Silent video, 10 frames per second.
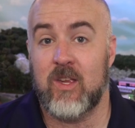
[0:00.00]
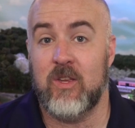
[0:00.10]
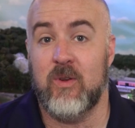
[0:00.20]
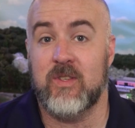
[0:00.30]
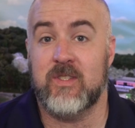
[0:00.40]

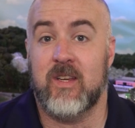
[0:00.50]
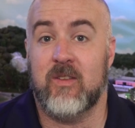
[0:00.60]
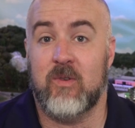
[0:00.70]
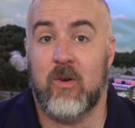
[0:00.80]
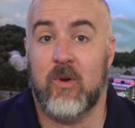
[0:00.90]
you could study
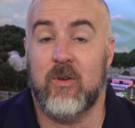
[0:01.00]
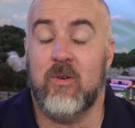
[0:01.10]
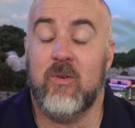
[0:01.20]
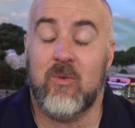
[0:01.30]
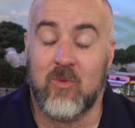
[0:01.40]
the
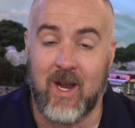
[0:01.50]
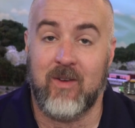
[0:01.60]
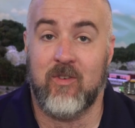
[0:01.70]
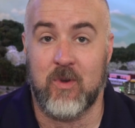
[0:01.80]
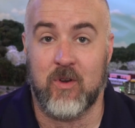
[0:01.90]
railroad
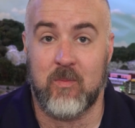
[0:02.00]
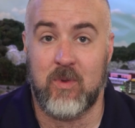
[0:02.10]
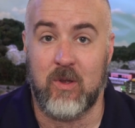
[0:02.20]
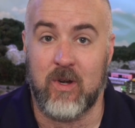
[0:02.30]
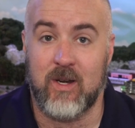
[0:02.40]
right from your
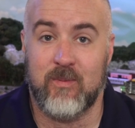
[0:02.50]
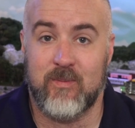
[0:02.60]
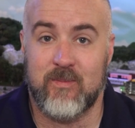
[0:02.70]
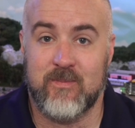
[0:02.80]
computer.